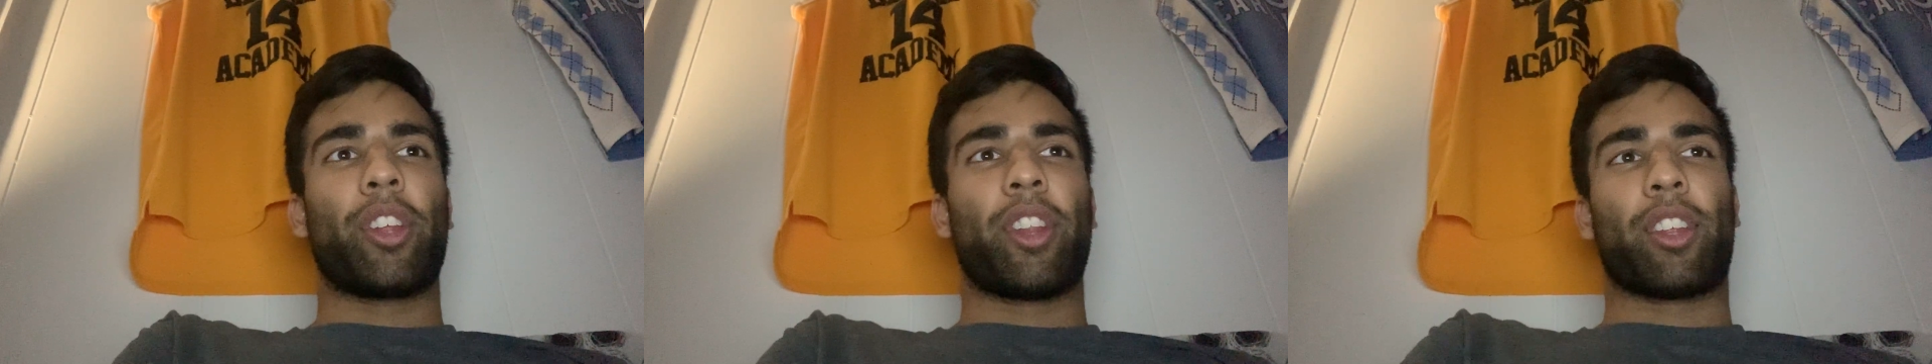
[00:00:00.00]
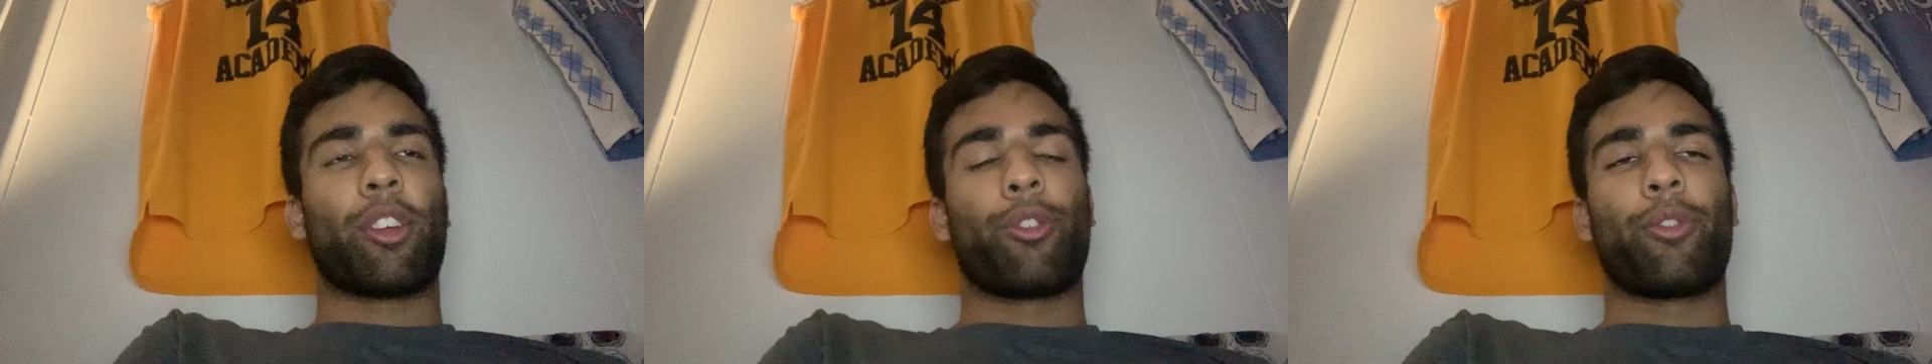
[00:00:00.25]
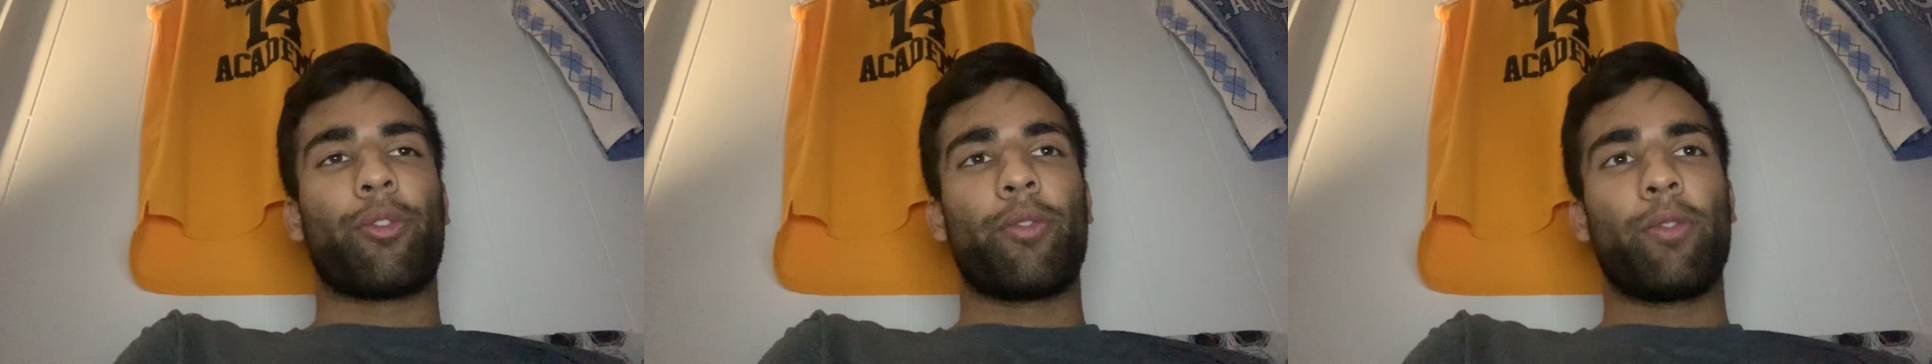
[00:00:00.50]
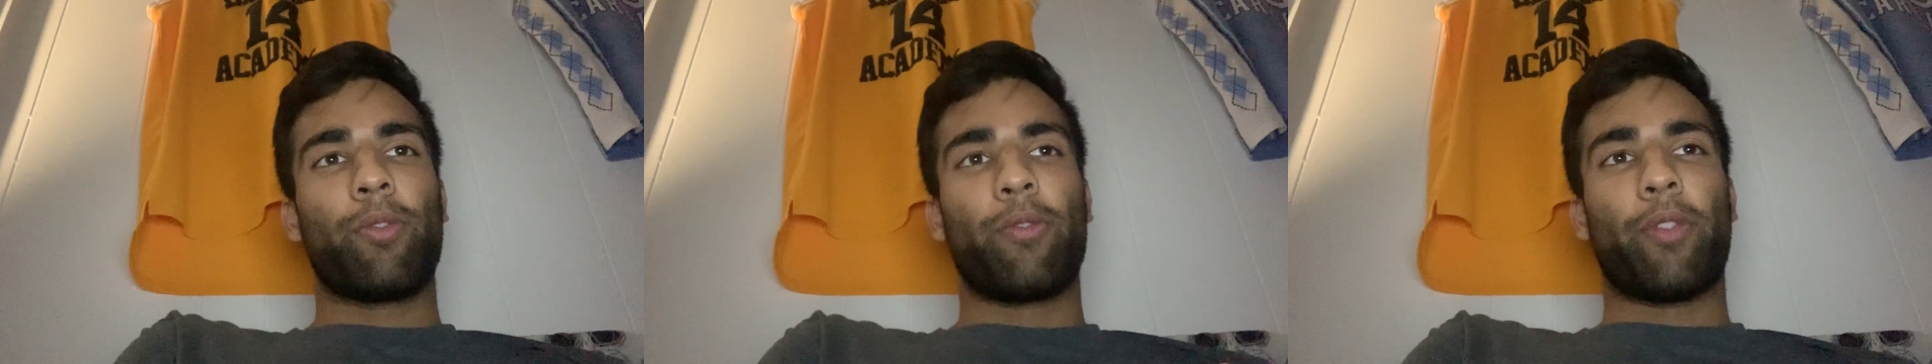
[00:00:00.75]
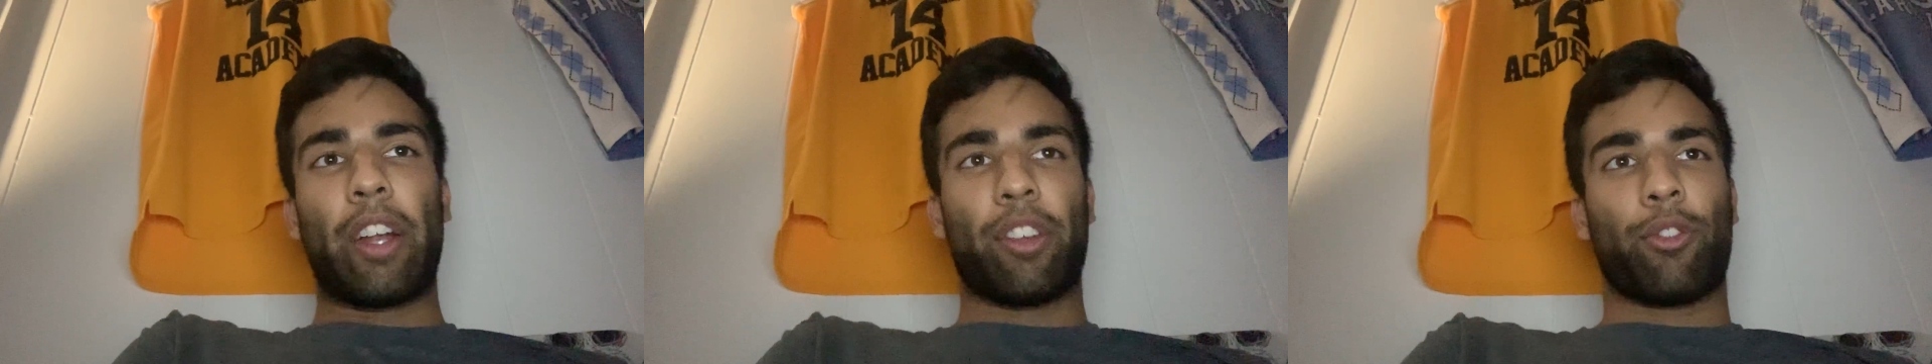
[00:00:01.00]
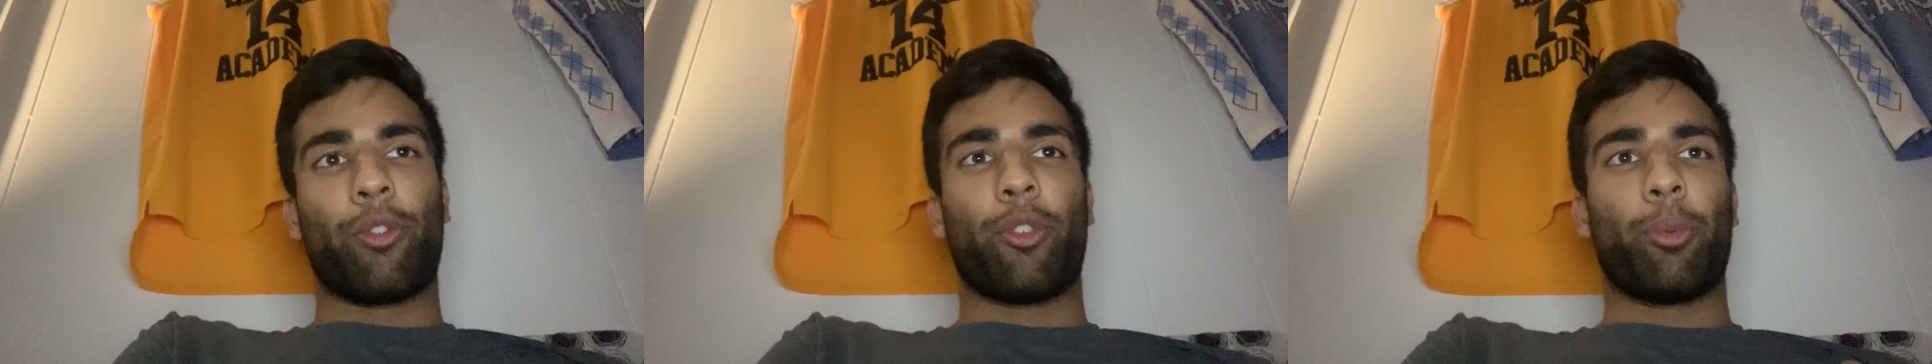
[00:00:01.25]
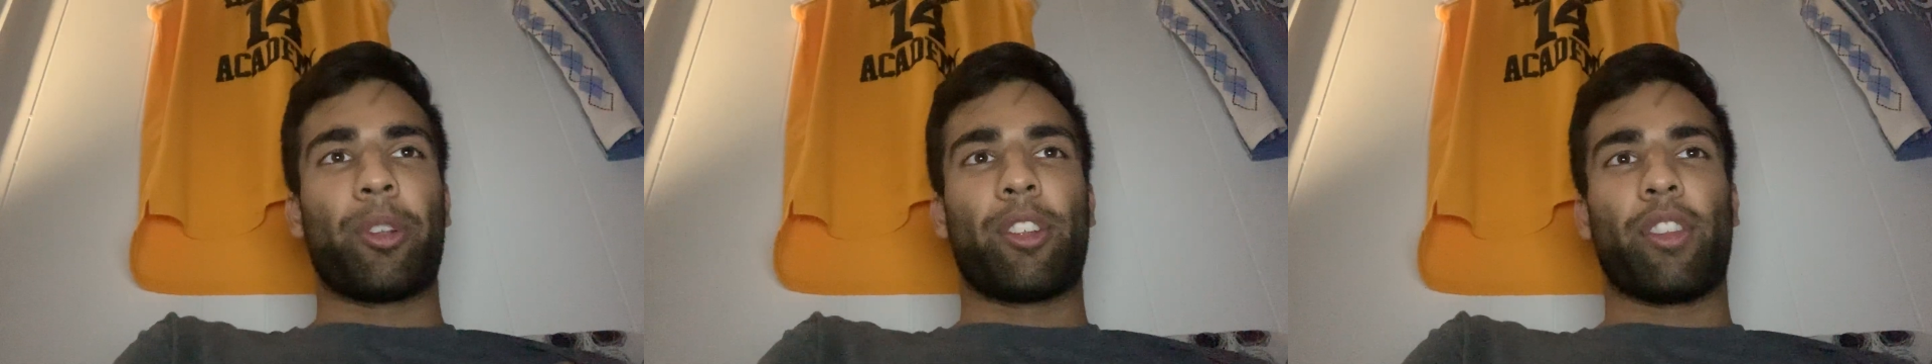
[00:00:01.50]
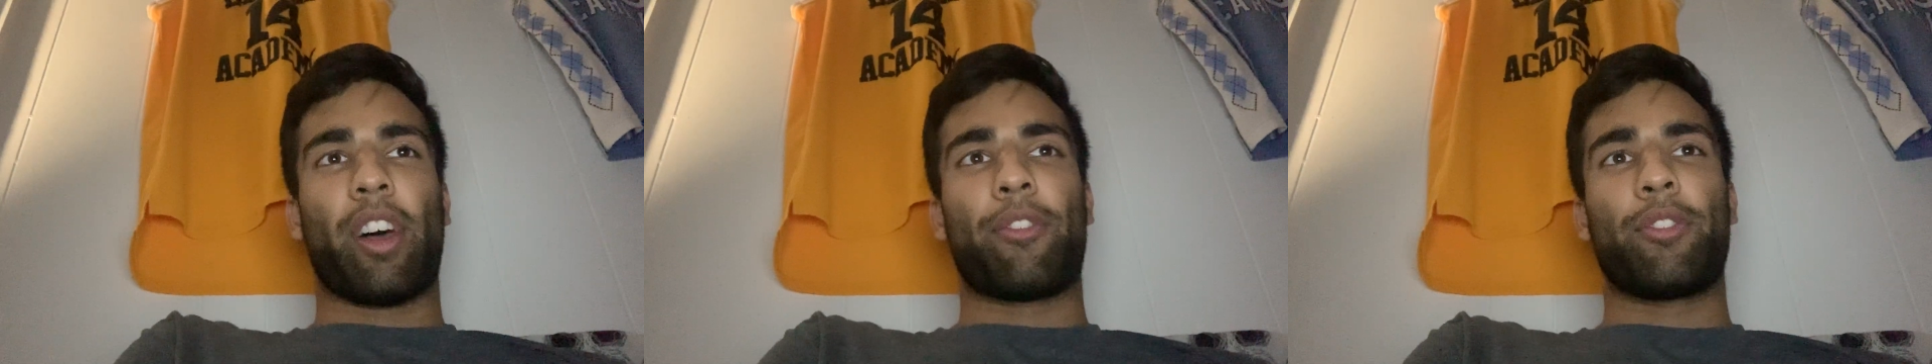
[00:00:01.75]
Like, you're finding fulfillment in
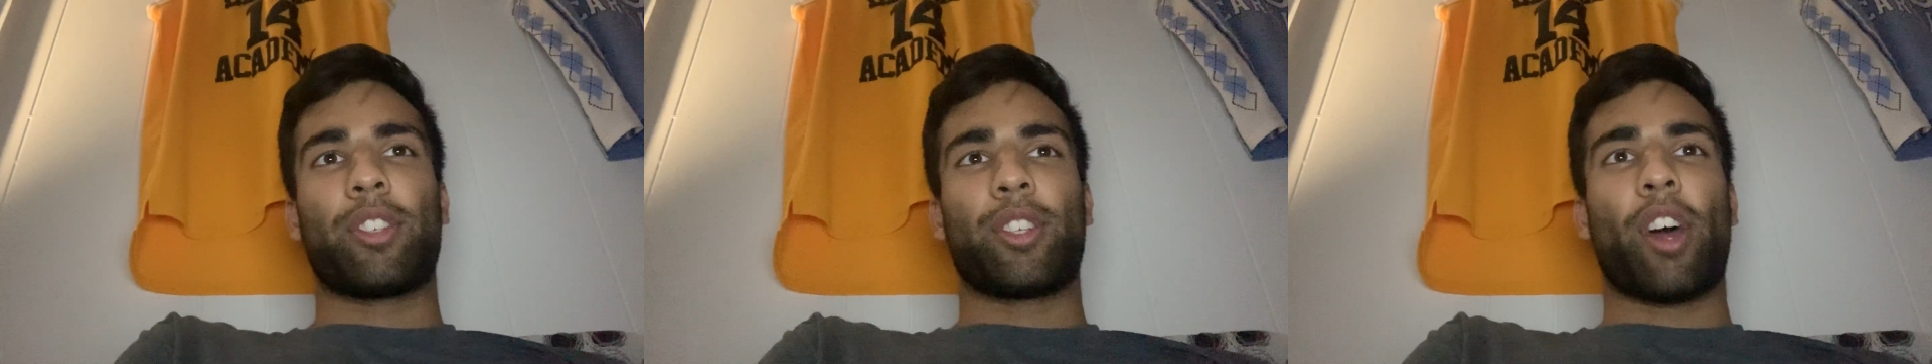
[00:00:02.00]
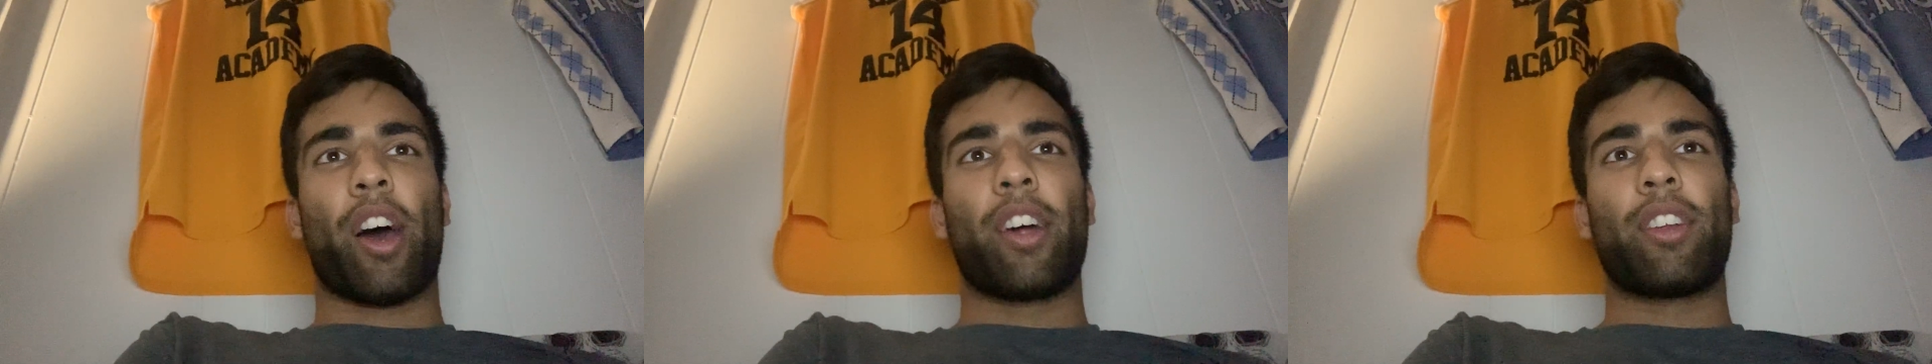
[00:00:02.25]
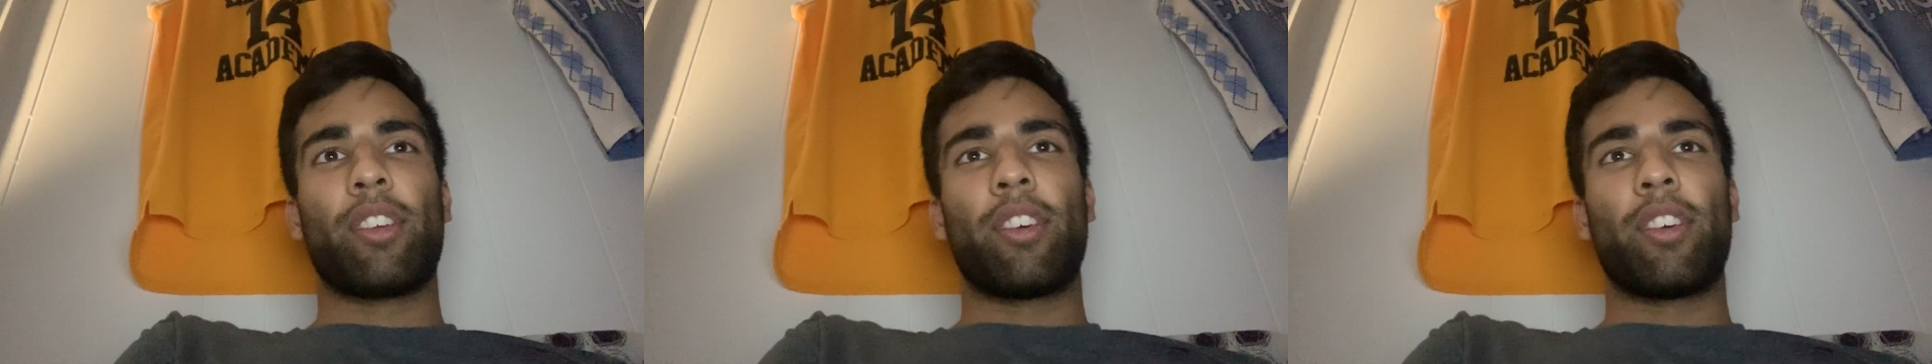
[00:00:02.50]
life is not